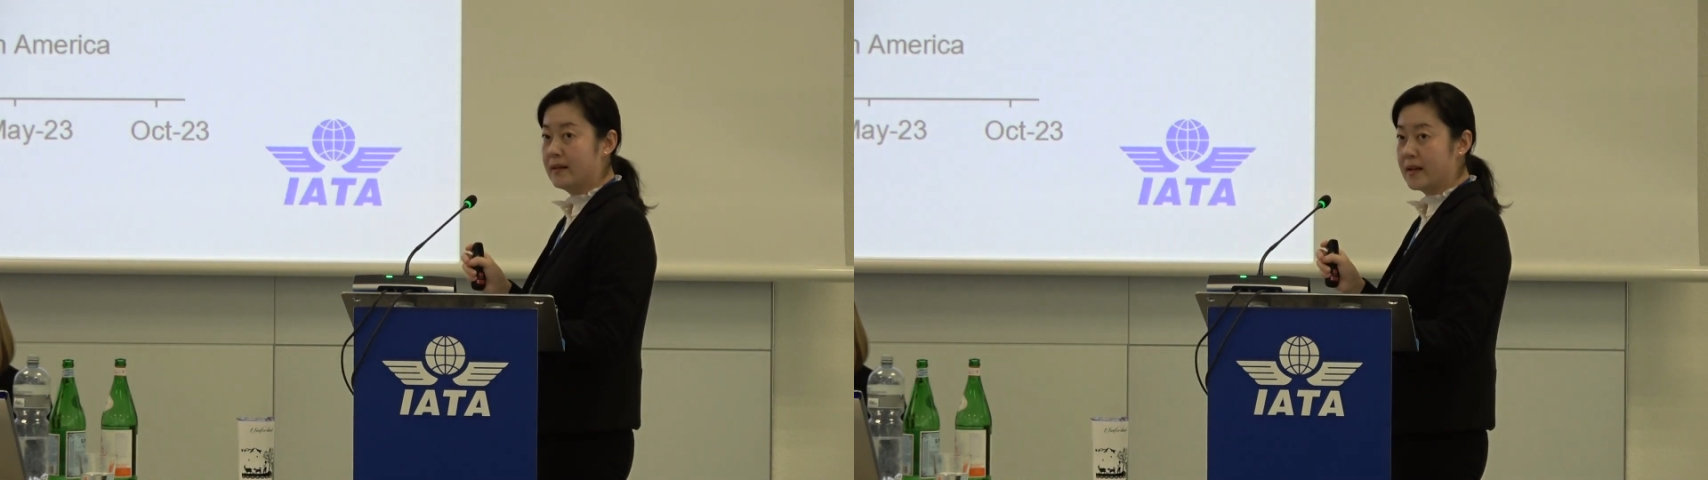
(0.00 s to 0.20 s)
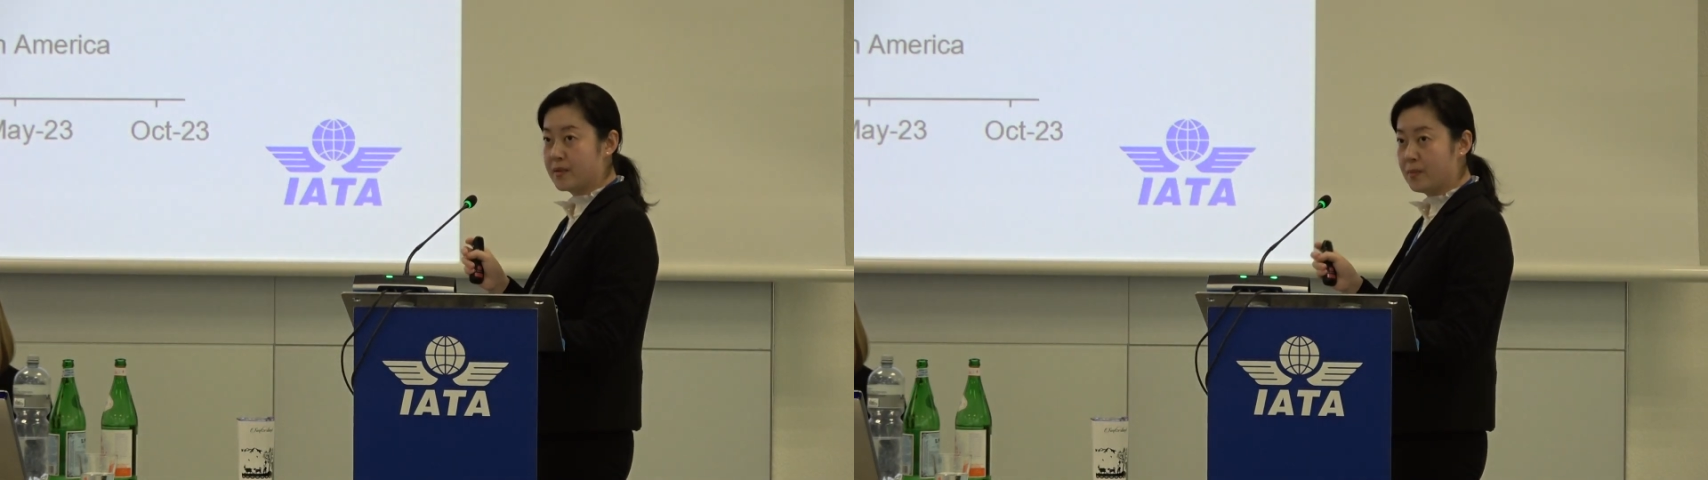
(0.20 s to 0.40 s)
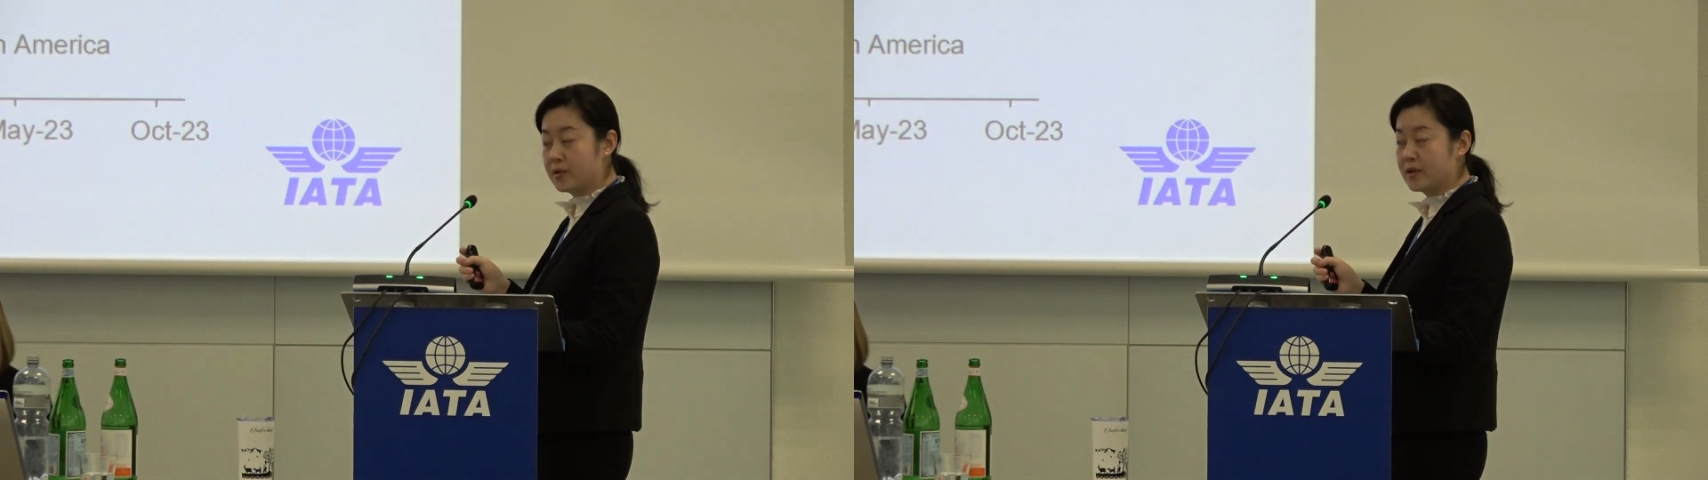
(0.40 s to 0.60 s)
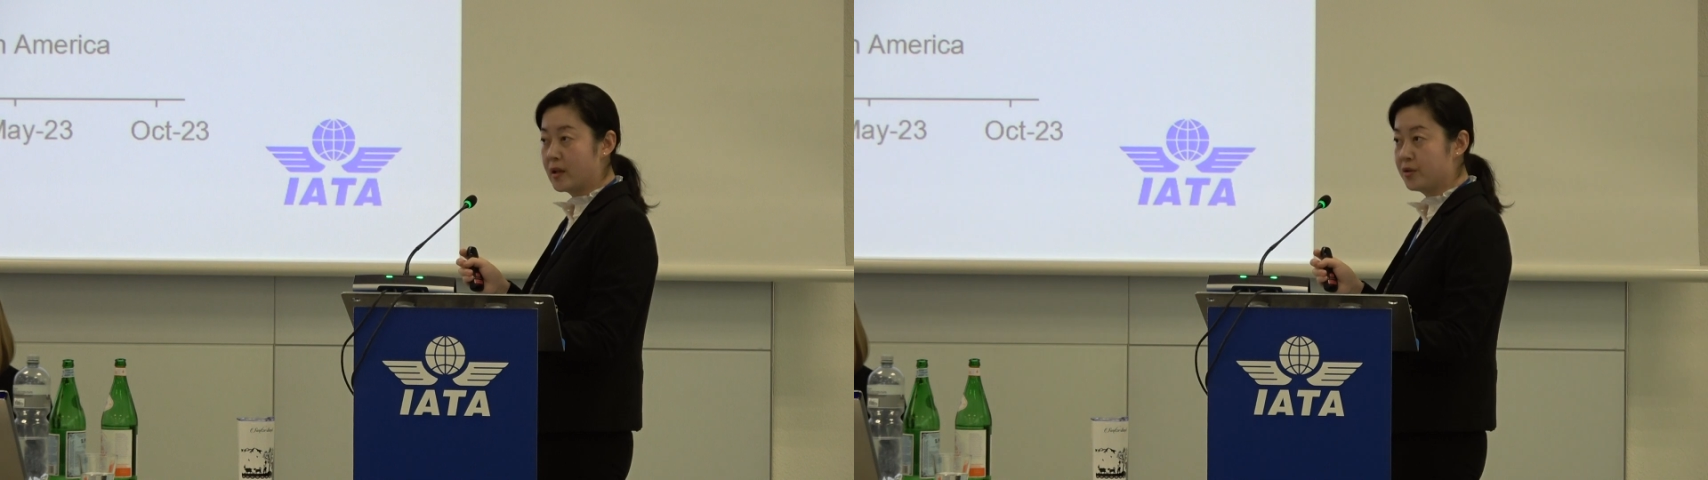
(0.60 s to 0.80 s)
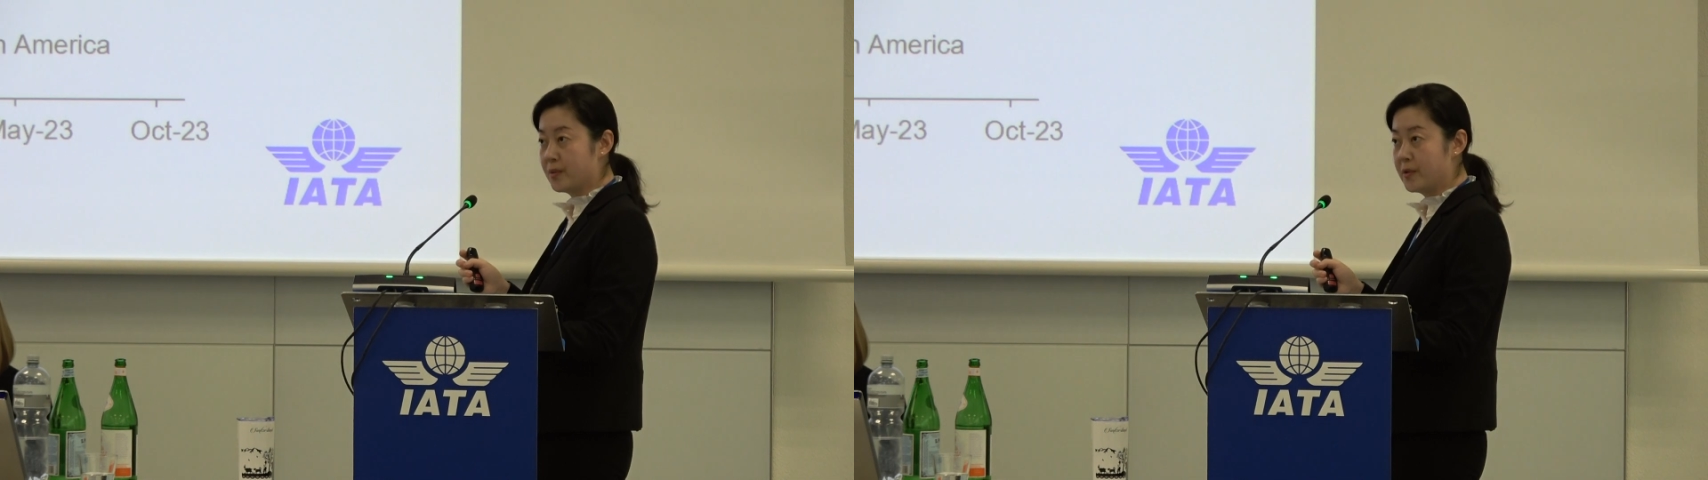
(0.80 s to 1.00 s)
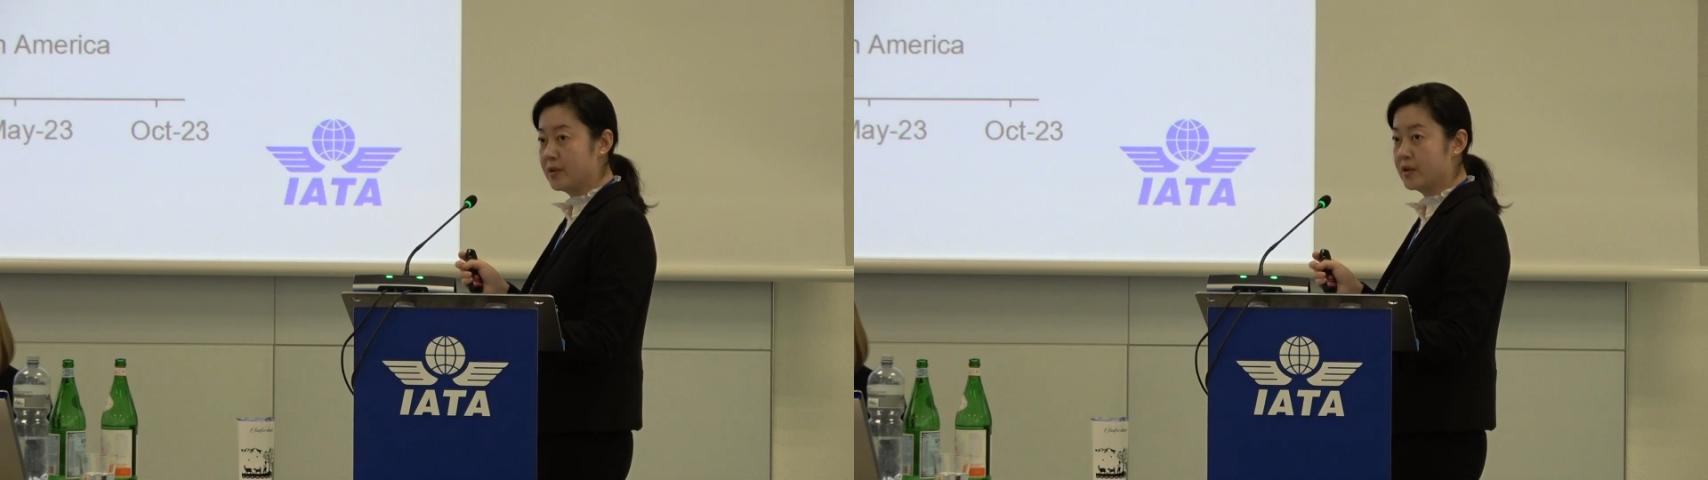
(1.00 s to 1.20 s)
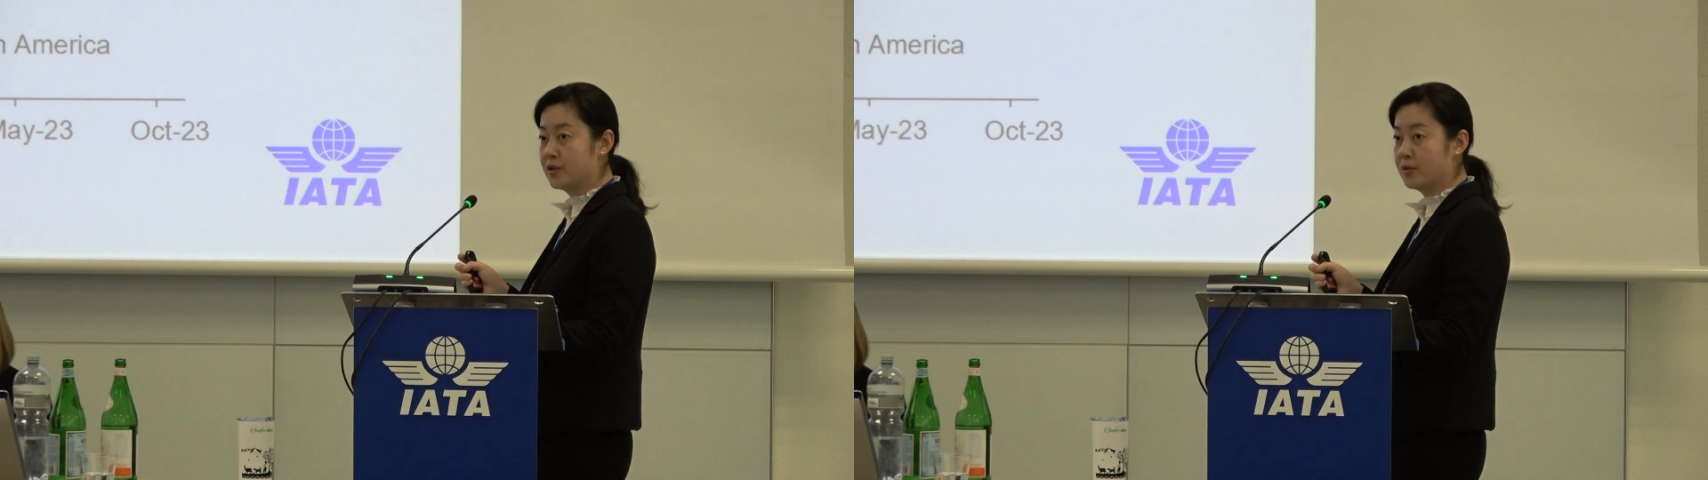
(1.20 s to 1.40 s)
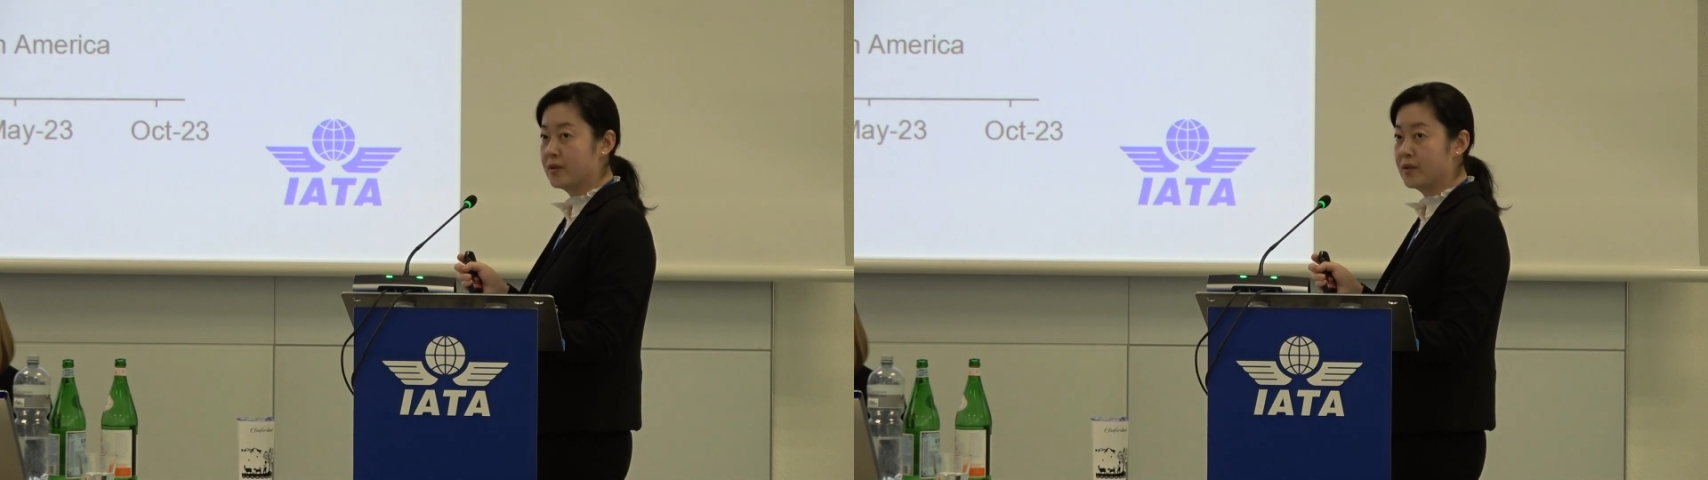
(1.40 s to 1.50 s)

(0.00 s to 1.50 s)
that's most attributed to